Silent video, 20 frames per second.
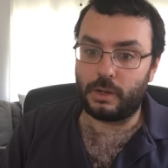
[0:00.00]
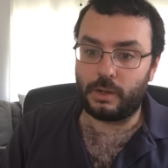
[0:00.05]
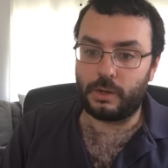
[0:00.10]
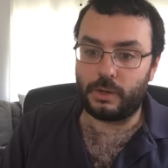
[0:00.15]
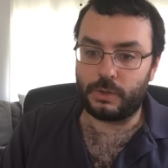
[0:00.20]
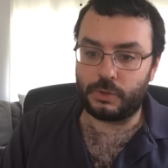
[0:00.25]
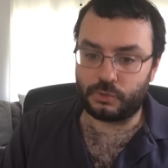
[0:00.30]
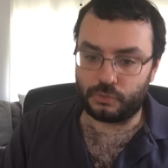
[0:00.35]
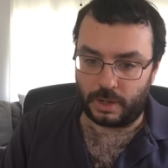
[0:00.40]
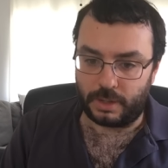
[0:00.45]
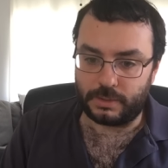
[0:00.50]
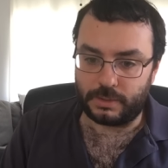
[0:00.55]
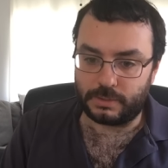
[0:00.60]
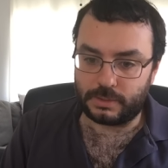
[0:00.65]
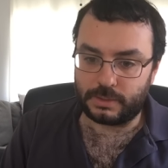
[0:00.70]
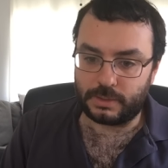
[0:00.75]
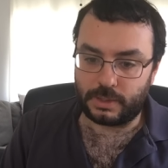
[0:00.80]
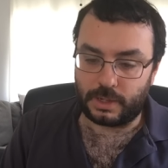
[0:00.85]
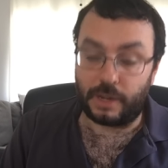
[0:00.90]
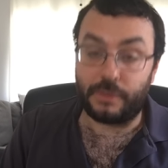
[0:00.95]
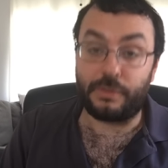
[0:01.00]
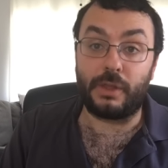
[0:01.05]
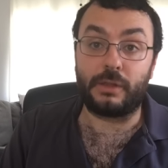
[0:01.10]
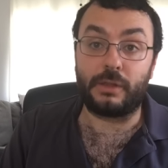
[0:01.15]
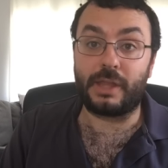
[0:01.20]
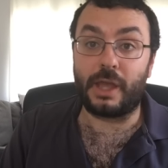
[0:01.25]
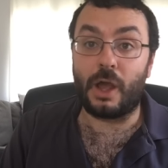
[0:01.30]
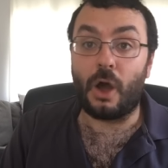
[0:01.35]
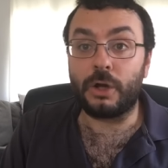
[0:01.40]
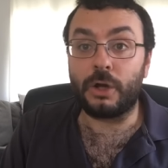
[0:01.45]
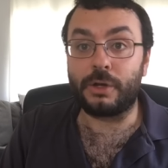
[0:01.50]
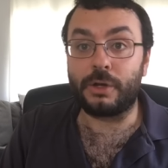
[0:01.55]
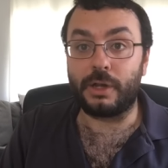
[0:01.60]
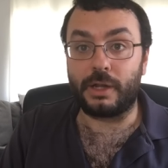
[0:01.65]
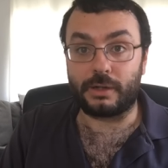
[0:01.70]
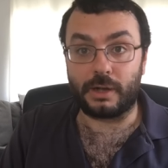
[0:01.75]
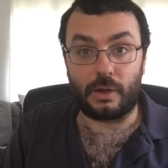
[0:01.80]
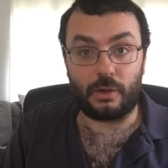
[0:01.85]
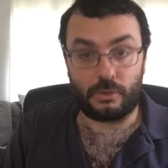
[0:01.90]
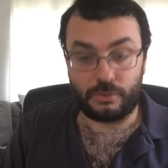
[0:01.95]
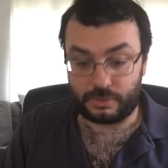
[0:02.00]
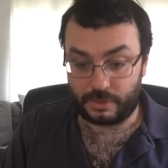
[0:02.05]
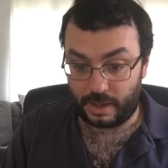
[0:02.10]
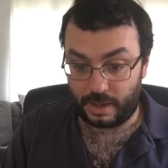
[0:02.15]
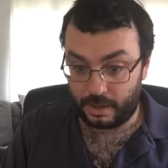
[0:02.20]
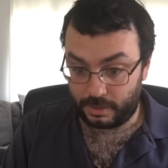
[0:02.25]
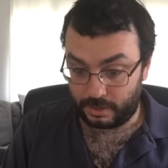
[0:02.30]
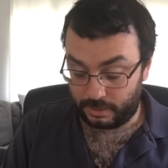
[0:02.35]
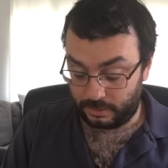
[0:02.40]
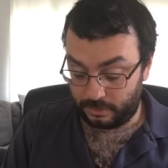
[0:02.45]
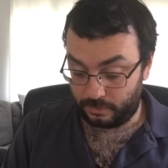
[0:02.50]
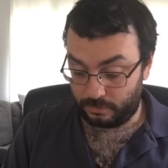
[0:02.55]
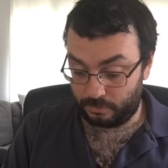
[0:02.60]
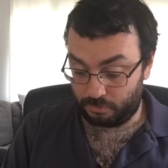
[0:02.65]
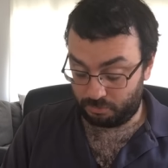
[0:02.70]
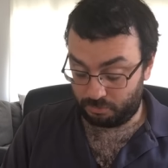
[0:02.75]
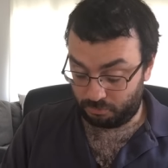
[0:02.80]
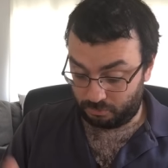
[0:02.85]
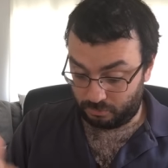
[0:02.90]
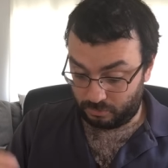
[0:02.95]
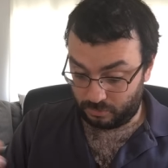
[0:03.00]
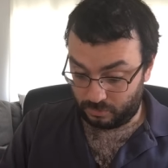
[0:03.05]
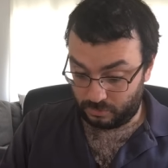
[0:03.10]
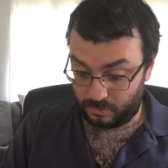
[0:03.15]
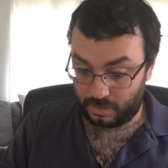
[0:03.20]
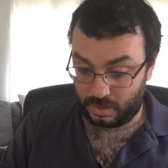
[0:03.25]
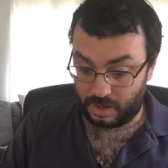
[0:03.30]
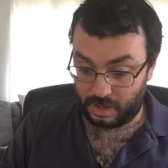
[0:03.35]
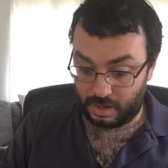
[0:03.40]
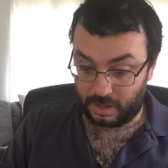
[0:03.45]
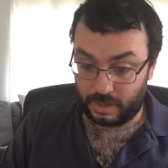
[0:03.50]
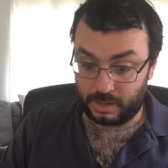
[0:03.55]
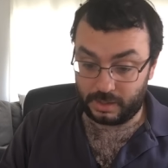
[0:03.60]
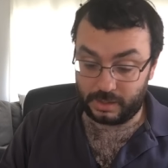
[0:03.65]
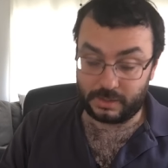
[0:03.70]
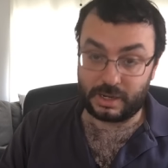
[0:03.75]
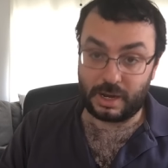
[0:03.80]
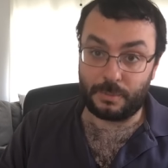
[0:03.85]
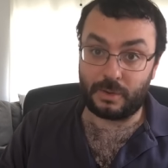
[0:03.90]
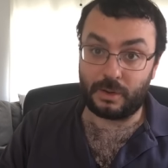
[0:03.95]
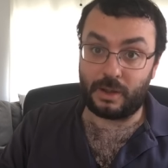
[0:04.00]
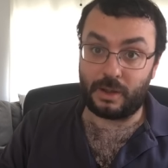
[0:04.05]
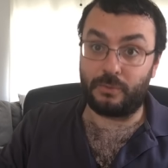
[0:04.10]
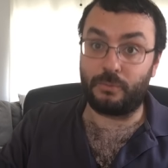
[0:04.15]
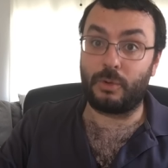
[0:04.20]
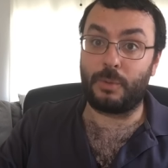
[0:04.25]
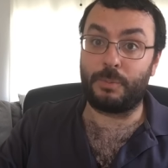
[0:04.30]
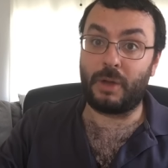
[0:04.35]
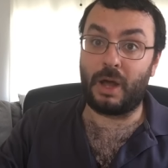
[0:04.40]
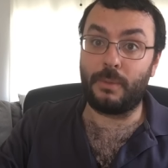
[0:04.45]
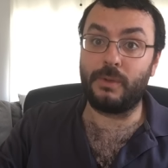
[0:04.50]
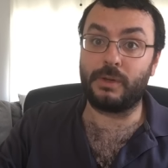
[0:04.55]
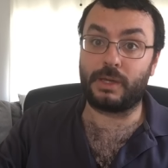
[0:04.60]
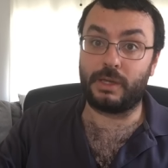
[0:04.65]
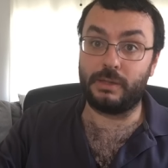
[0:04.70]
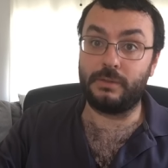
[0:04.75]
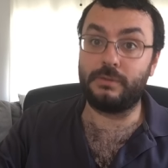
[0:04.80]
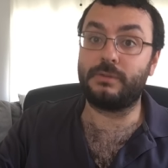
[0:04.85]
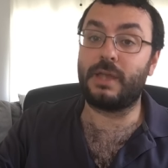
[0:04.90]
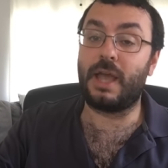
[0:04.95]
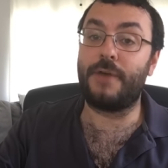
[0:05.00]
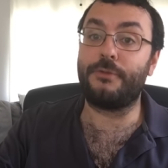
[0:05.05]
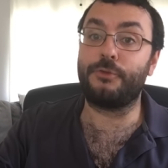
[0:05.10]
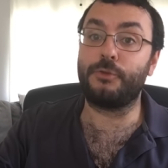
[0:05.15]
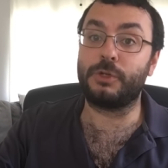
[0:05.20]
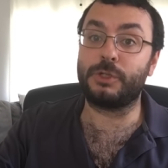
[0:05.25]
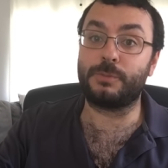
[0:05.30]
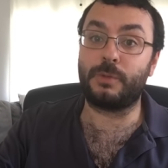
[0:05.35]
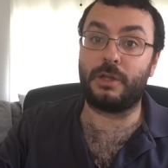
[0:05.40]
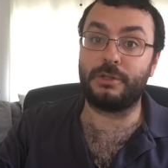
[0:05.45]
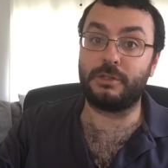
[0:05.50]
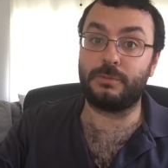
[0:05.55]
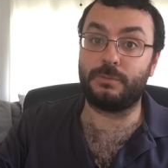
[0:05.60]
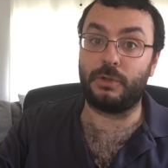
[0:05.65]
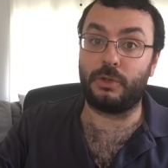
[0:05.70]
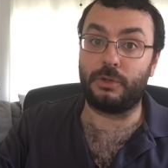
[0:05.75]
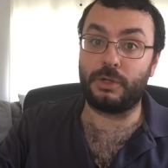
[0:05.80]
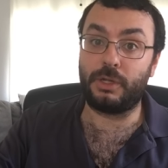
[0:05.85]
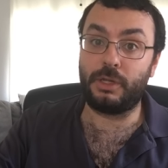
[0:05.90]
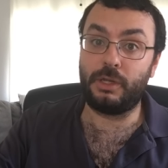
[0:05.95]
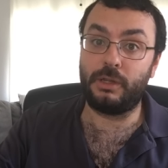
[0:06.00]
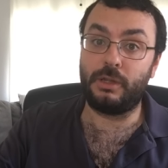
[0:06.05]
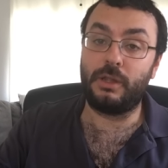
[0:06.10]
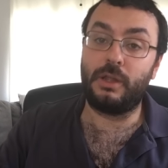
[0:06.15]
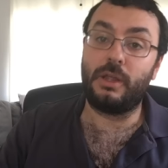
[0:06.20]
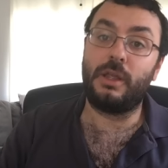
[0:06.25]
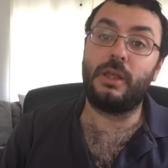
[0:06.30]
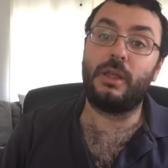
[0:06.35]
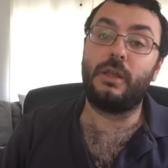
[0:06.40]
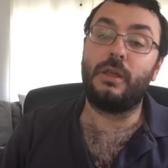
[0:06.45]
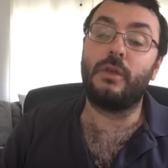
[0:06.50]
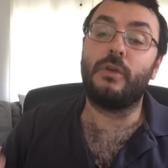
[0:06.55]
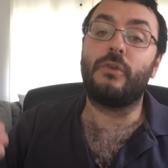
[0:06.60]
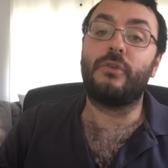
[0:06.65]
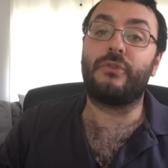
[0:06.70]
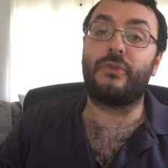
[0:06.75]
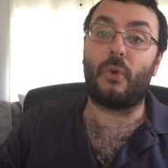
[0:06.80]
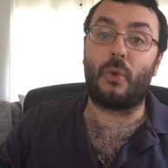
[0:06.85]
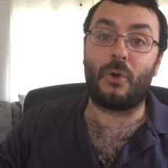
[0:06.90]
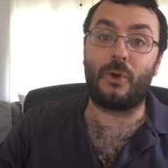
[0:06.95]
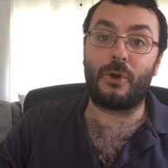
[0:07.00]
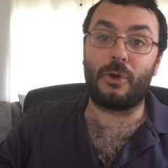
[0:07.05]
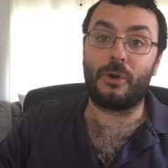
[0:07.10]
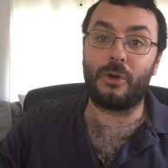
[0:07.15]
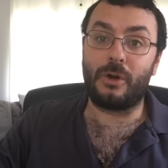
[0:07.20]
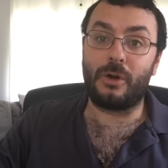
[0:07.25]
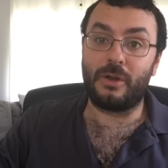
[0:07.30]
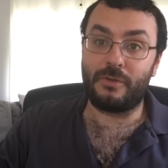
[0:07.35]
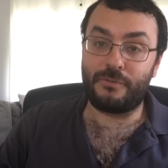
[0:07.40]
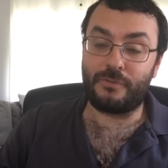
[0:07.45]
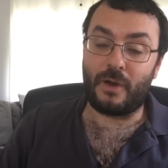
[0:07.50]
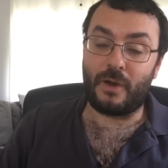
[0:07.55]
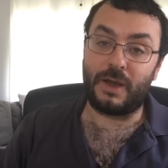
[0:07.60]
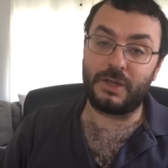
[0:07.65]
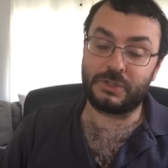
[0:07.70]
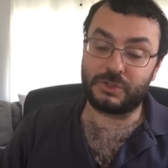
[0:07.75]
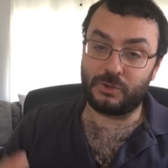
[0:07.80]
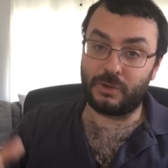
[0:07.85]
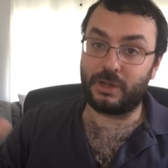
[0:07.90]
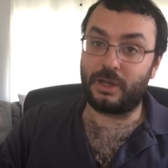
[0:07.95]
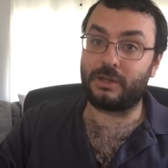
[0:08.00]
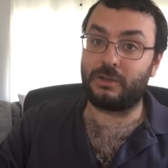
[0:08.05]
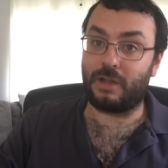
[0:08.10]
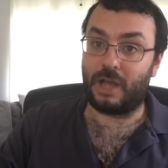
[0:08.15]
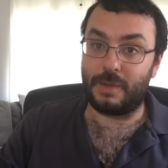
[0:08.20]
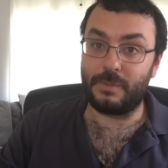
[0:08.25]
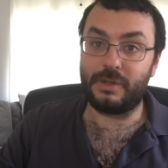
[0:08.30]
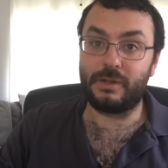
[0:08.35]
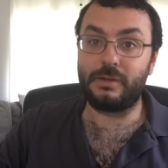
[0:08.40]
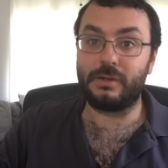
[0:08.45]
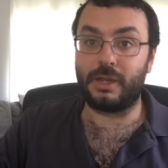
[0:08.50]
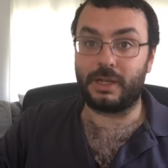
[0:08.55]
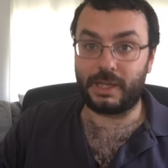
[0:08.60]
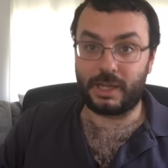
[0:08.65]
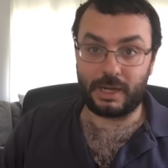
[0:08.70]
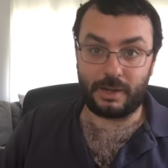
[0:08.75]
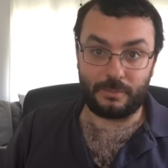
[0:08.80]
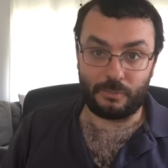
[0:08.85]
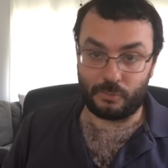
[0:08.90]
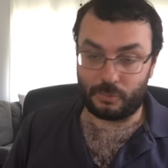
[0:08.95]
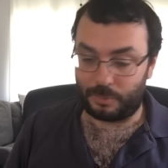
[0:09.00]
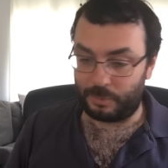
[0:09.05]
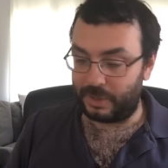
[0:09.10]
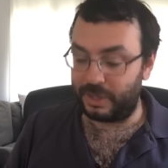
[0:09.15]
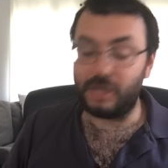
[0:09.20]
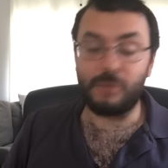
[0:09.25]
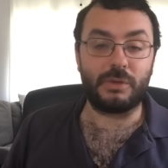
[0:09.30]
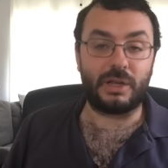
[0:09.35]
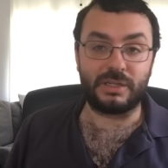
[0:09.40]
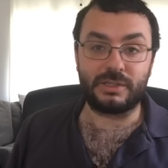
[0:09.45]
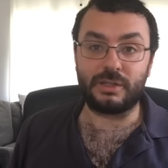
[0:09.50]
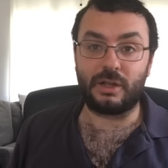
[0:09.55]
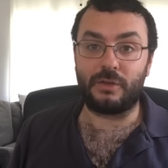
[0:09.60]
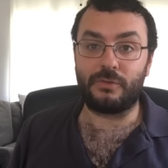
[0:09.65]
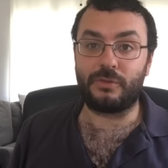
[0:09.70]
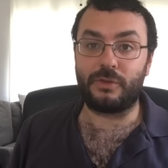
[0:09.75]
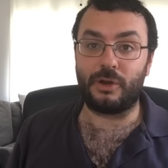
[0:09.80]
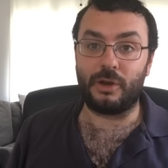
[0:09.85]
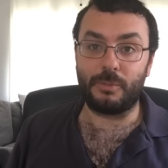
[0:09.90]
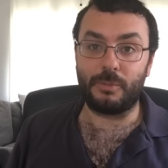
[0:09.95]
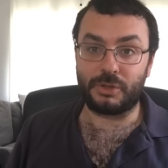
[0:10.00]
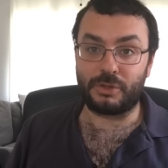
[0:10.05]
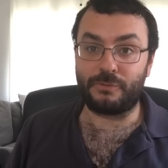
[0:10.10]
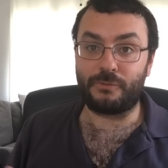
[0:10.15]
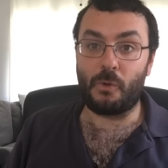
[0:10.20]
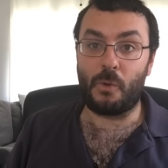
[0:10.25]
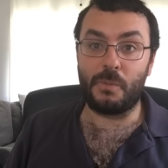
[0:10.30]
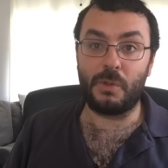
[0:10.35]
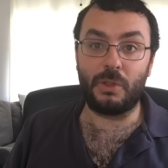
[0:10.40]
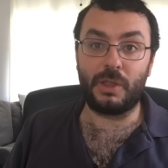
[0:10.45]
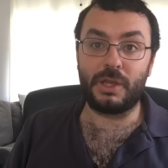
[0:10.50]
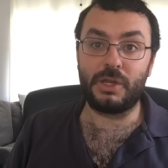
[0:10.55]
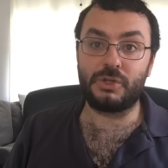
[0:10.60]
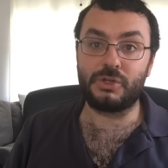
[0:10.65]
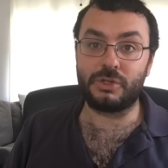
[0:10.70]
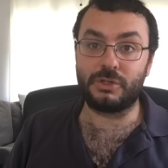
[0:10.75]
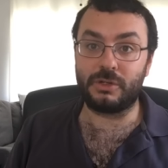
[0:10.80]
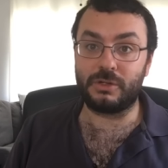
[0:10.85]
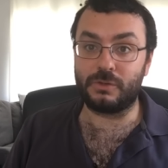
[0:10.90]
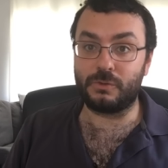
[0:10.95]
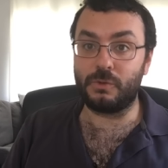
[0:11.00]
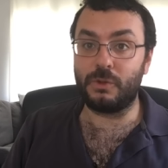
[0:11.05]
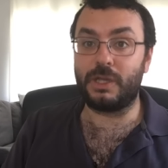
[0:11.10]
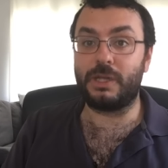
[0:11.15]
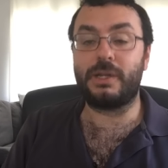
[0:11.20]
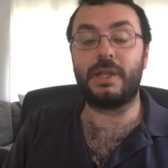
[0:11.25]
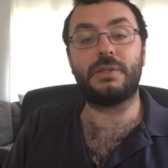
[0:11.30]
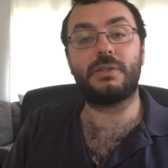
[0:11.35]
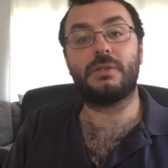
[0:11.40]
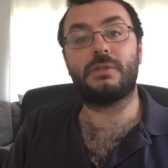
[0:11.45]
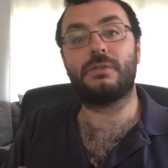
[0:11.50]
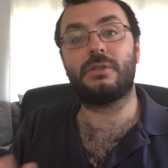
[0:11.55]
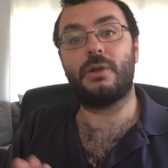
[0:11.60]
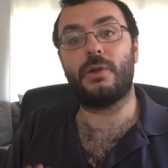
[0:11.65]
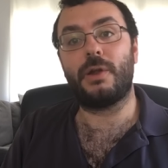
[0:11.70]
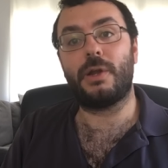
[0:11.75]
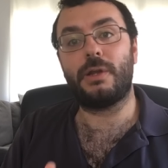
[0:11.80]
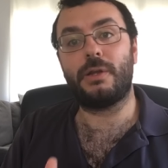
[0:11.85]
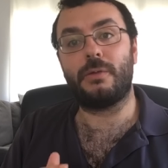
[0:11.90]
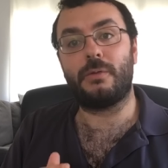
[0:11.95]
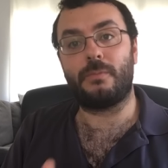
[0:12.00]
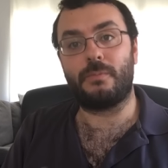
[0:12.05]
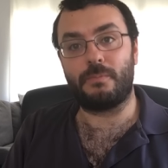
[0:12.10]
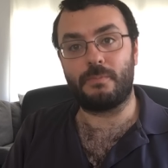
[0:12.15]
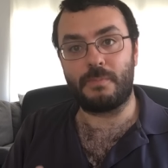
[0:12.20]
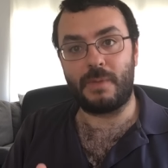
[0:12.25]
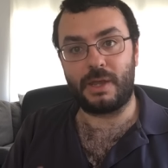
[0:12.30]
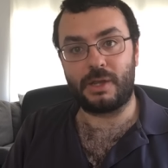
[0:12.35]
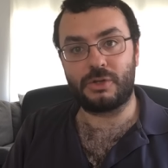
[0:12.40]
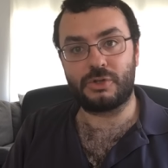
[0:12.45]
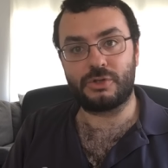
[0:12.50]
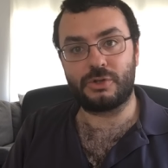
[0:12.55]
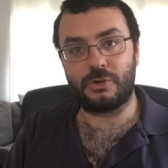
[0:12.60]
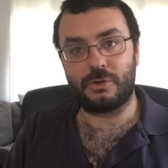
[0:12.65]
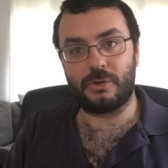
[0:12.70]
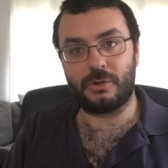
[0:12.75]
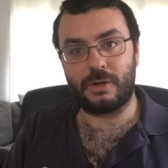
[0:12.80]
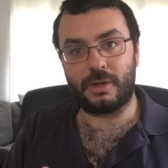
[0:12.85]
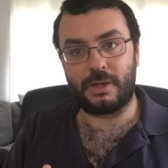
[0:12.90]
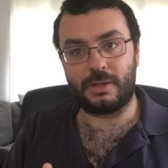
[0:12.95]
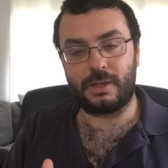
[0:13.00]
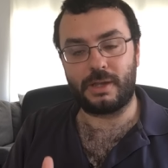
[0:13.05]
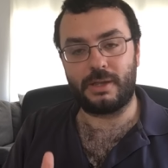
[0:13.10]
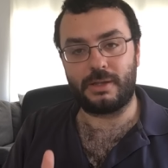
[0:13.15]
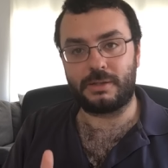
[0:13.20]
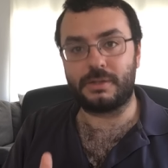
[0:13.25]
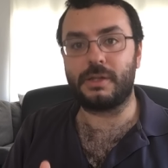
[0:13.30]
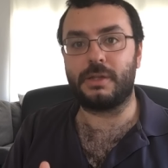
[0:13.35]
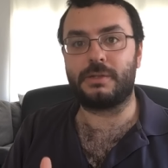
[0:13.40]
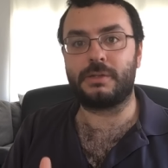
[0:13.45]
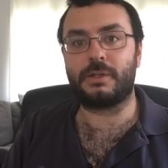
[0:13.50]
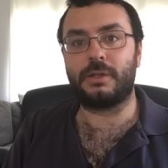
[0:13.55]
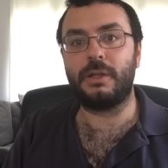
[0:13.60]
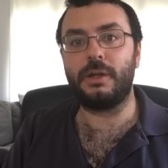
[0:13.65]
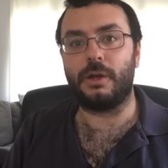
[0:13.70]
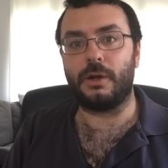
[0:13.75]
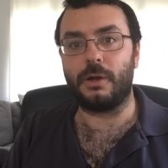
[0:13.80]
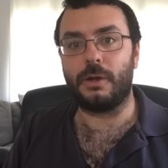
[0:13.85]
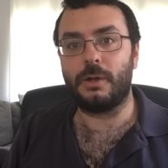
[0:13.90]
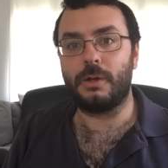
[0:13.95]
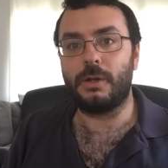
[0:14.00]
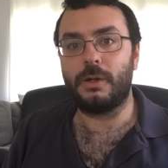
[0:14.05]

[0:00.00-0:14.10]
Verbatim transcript: trends. And I think they ought to acknowledge that. And and, Dem- and Republicans have a responsibility for fostering a climate. Again, I'm repeating myself here, but the formulation is really necessary to make sure it, it, it's clear